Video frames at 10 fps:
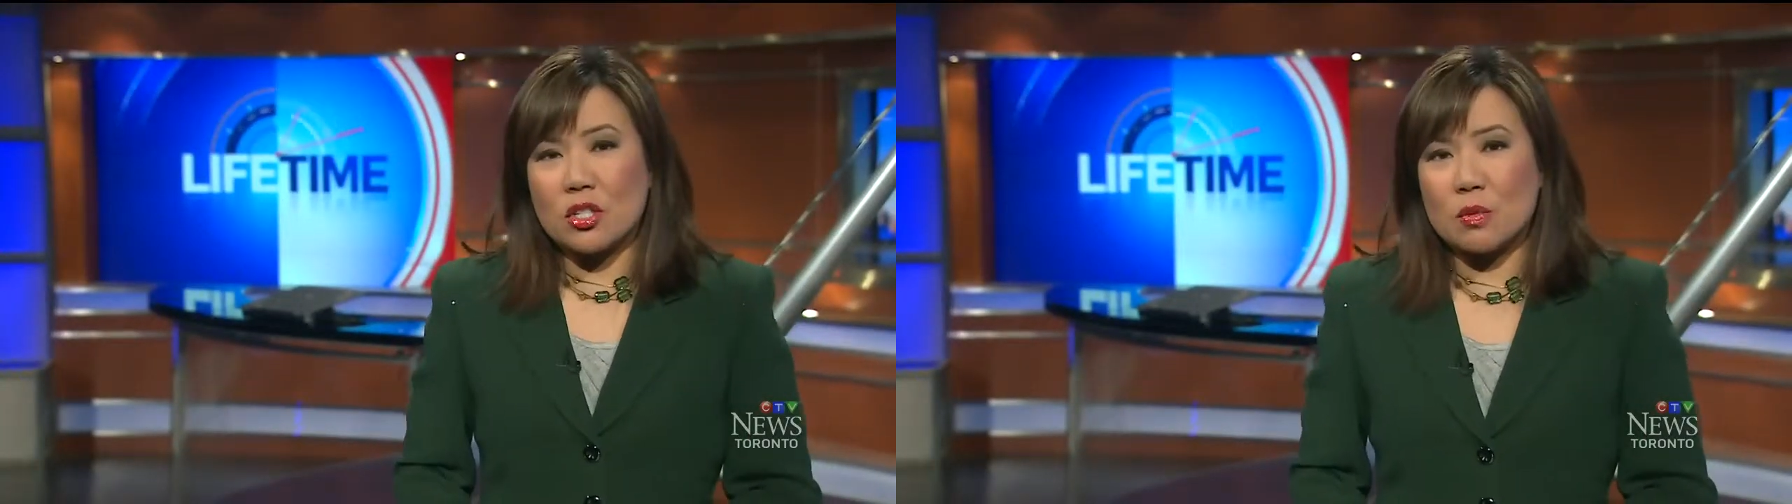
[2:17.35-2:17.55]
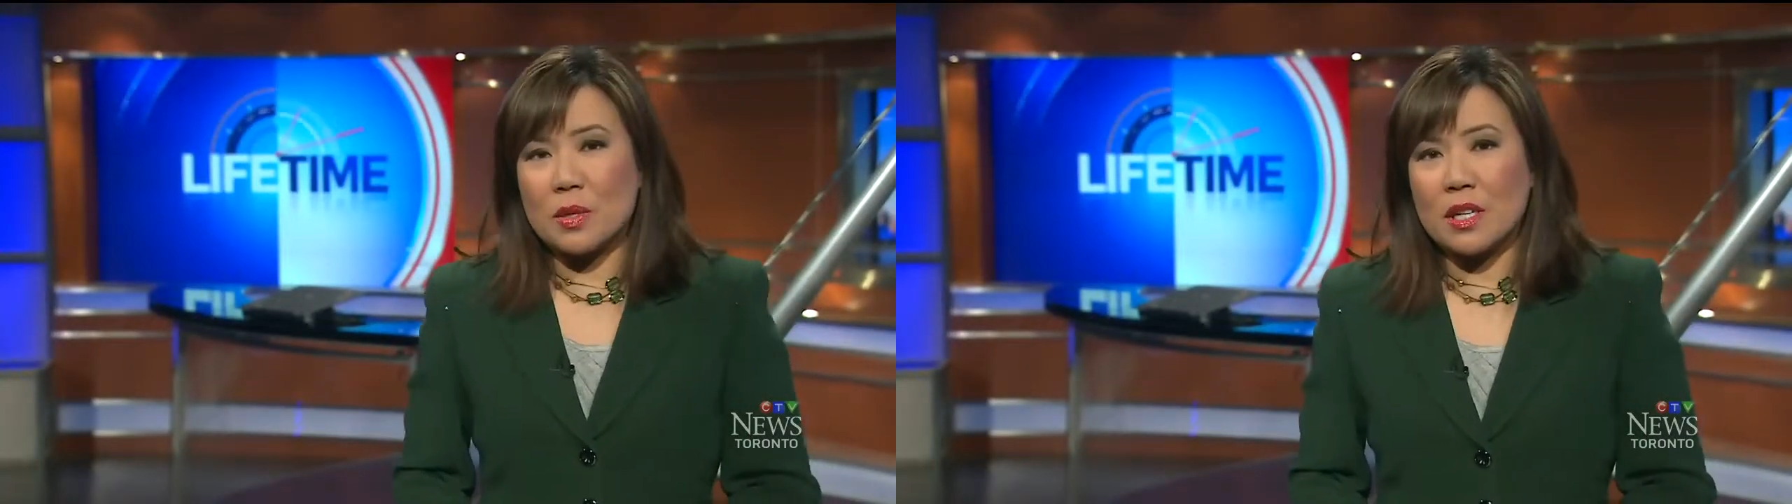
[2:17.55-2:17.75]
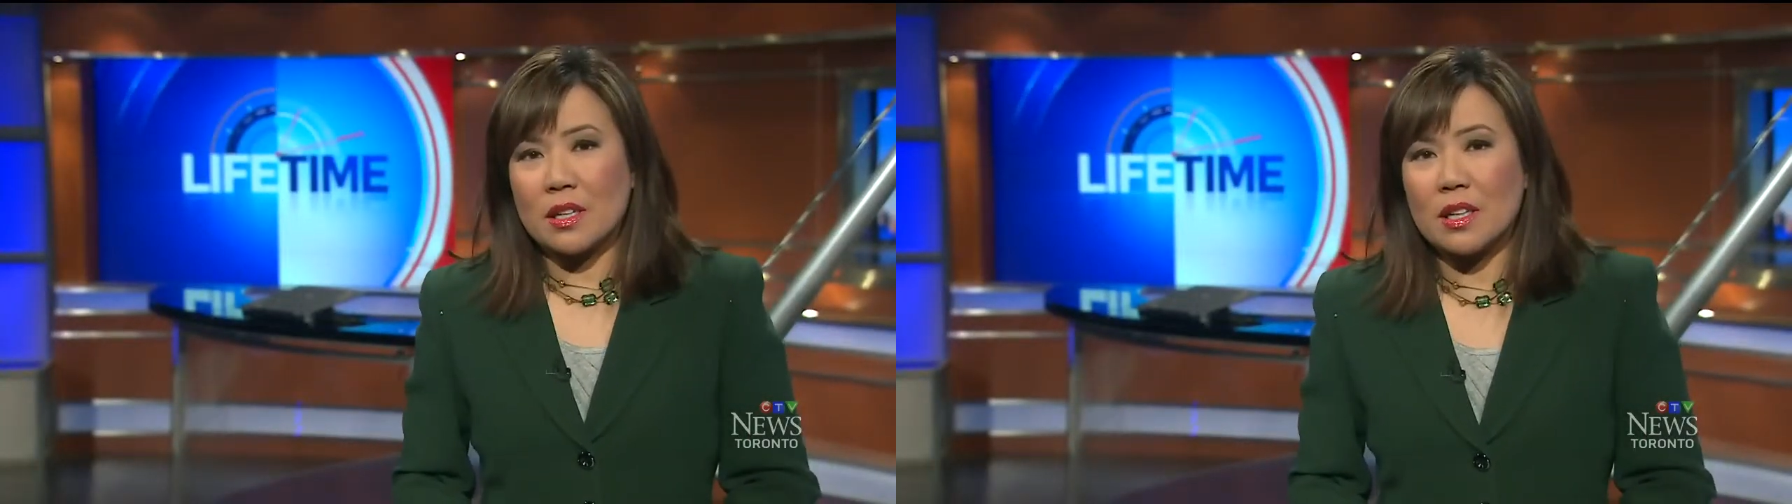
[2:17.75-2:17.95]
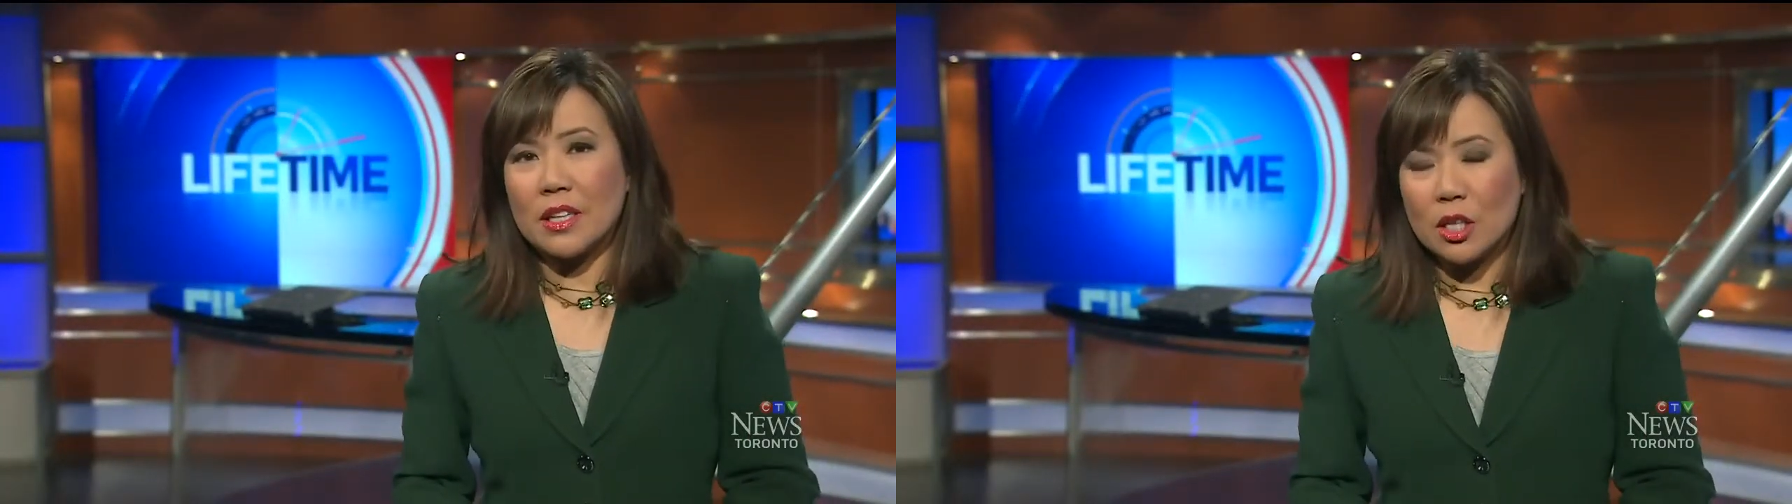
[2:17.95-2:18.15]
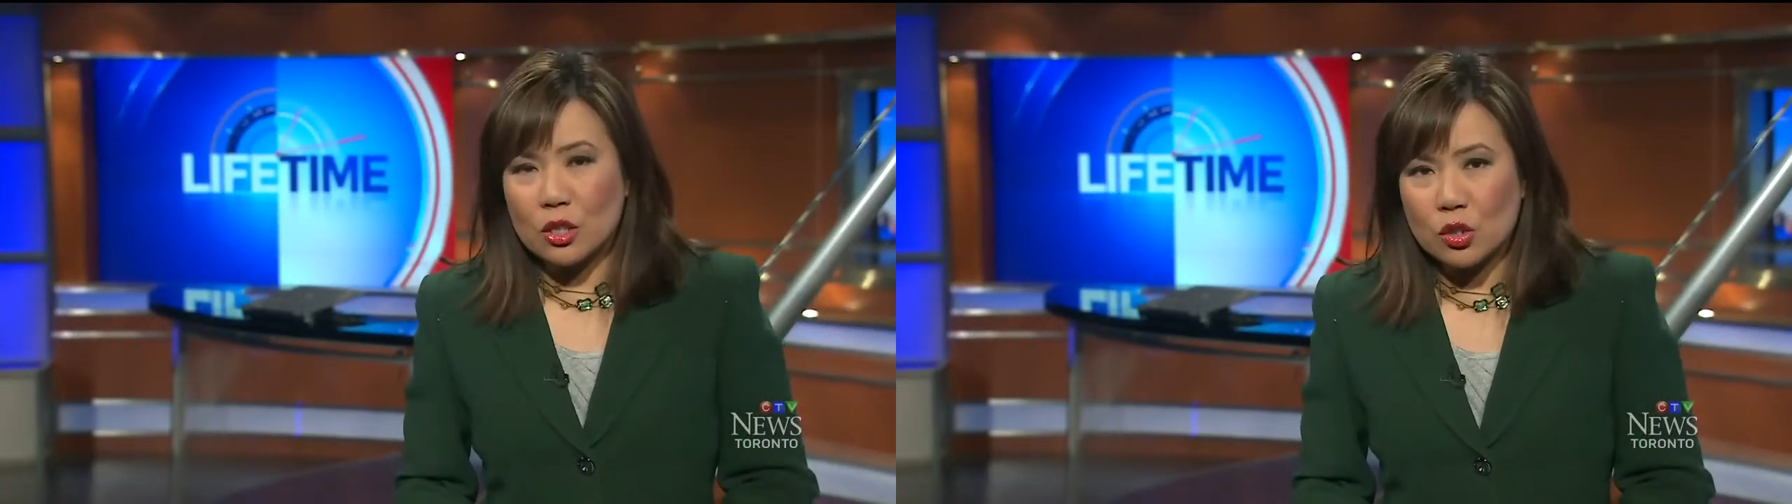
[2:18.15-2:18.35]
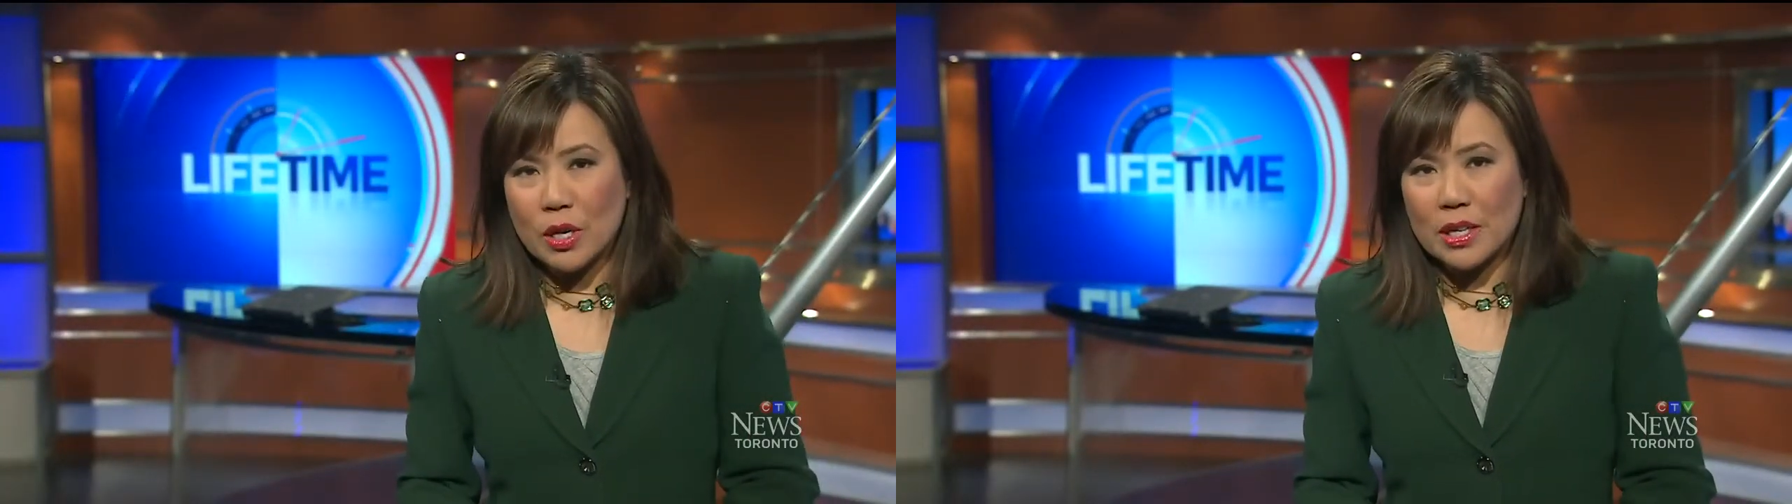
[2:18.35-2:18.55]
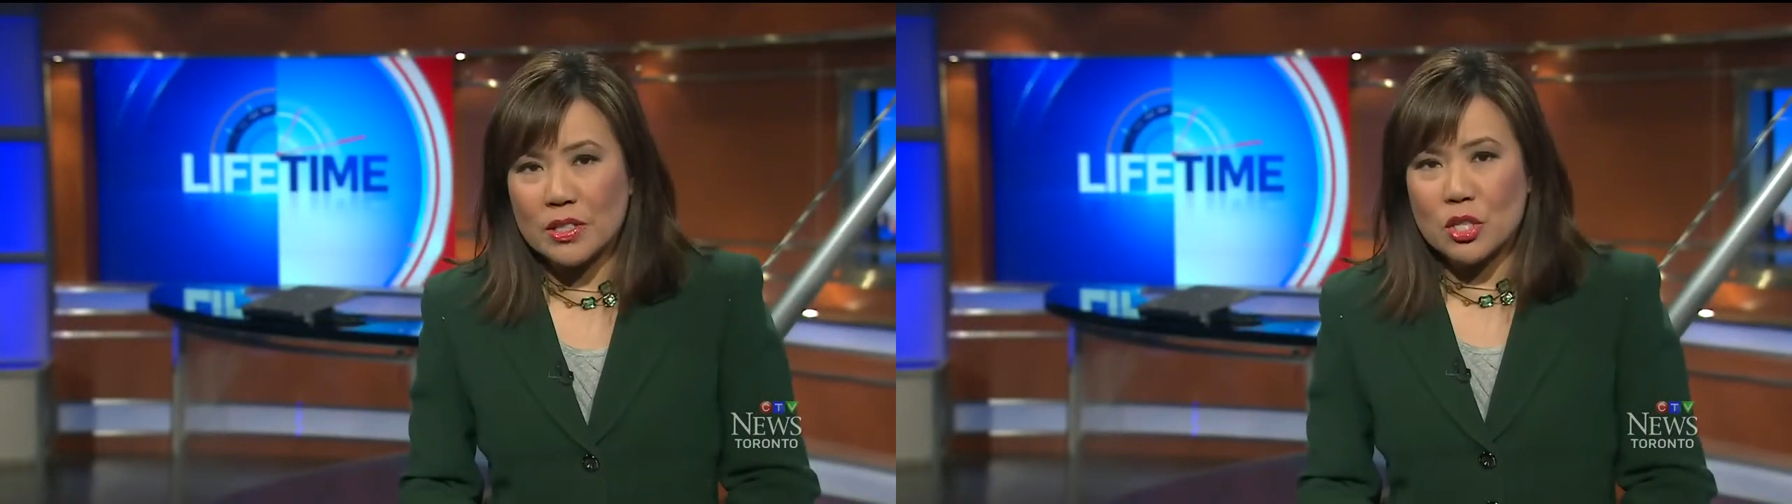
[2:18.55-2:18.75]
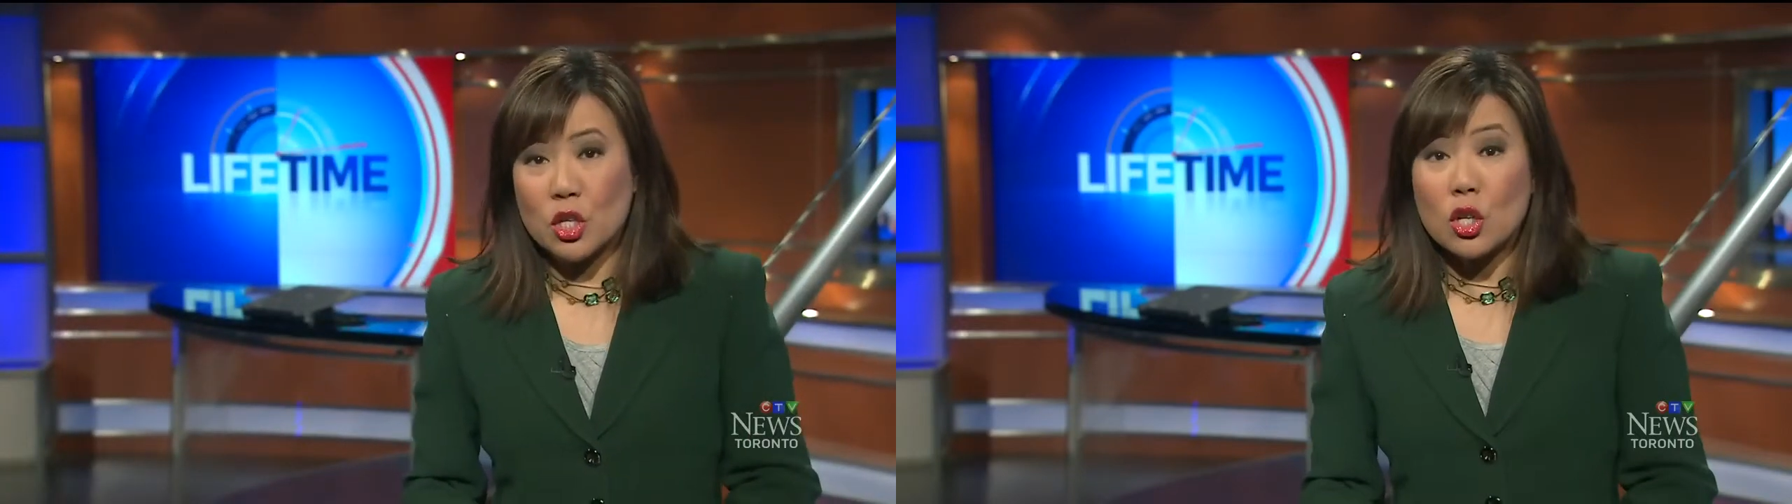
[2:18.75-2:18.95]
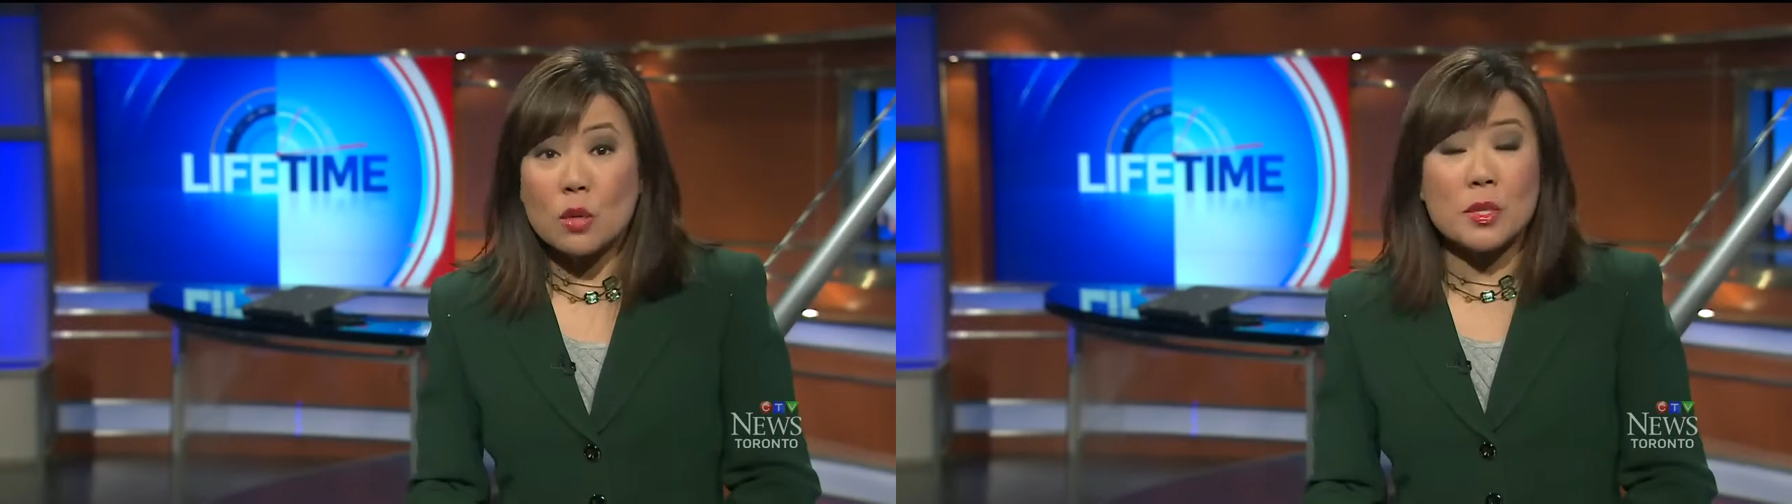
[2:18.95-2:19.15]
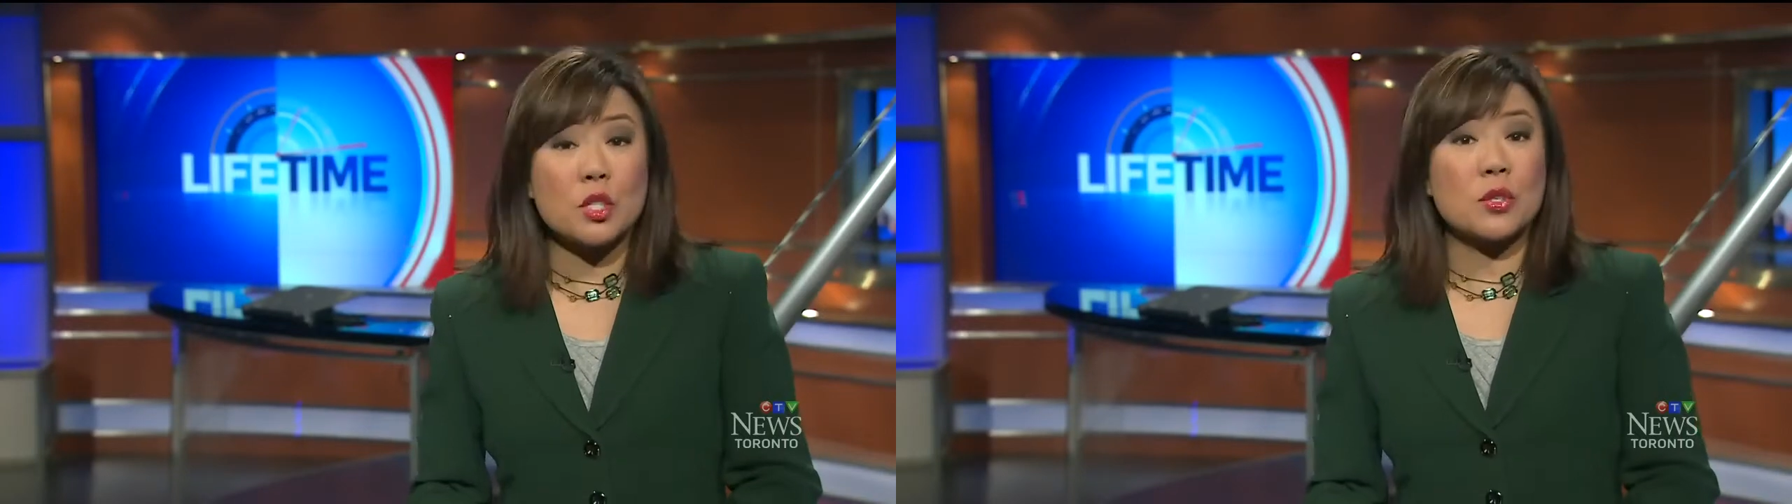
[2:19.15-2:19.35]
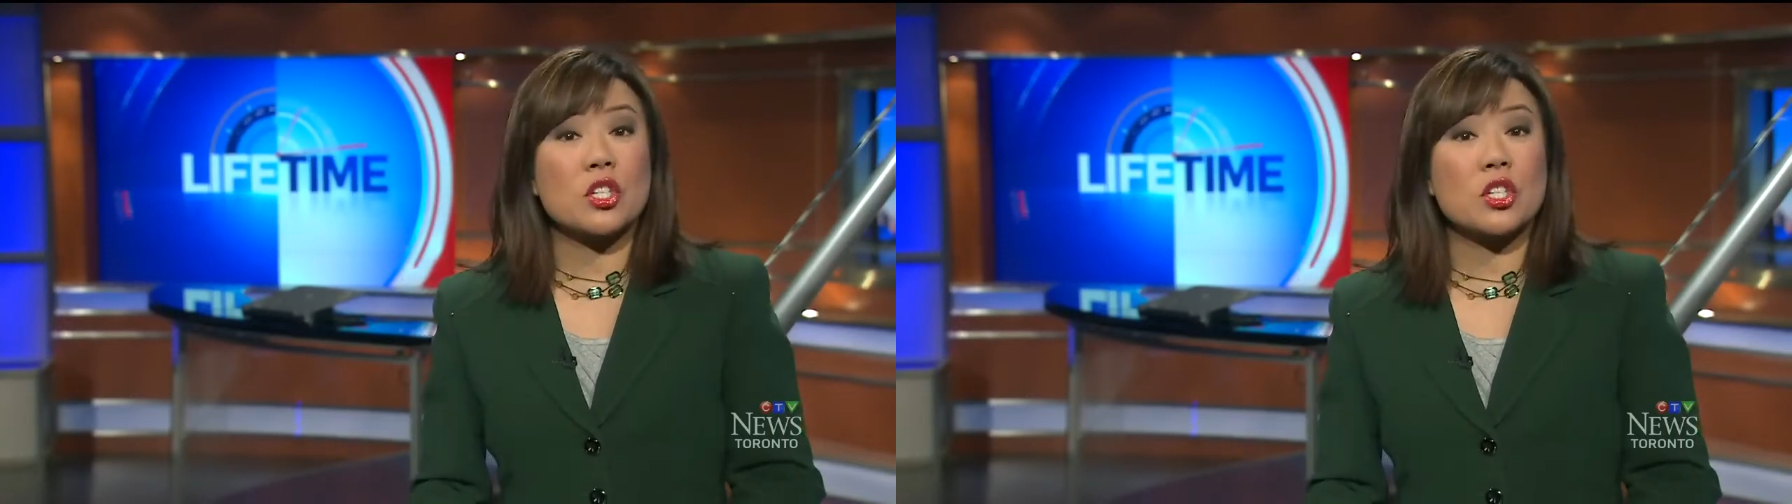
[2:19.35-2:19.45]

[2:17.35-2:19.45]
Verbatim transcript: to begin clinical trials in humans,